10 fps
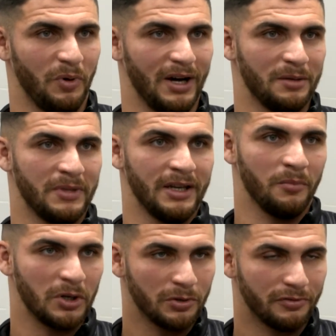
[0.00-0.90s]
But at the minute,
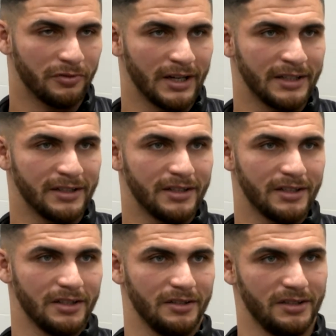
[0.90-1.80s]
I'm a good friend,
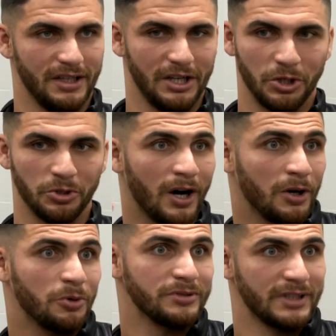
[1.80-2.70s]
good
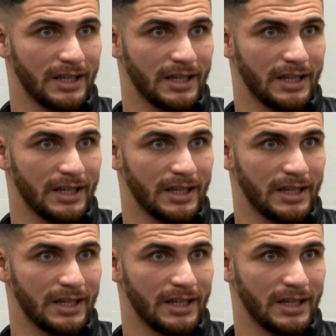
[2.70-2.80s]
uncle to the